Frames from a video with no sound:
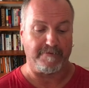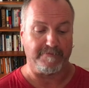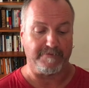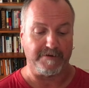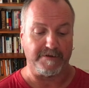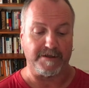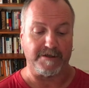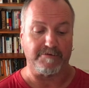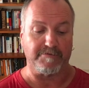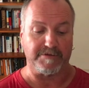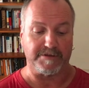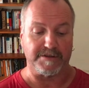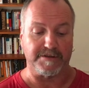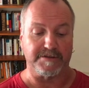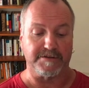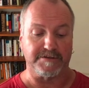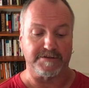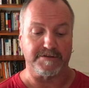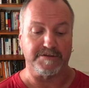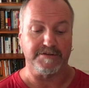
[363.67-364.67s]
anyway,
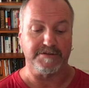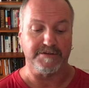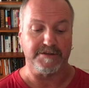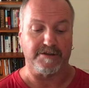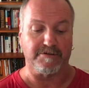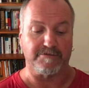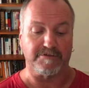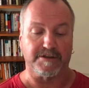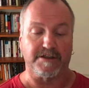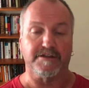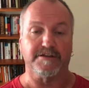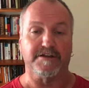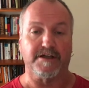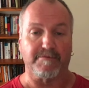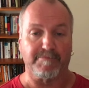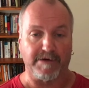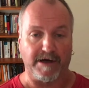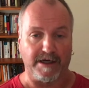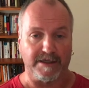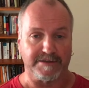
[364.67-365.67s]
the
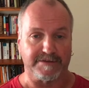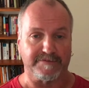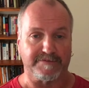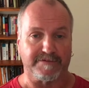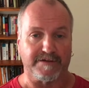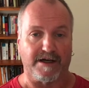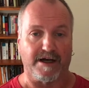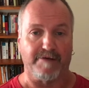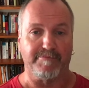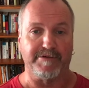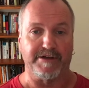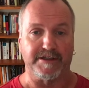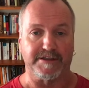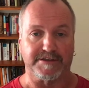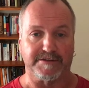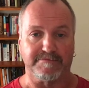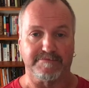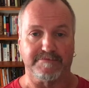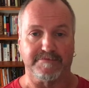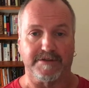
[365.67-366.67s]
demise of
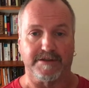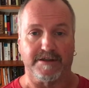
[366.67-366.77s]
communism.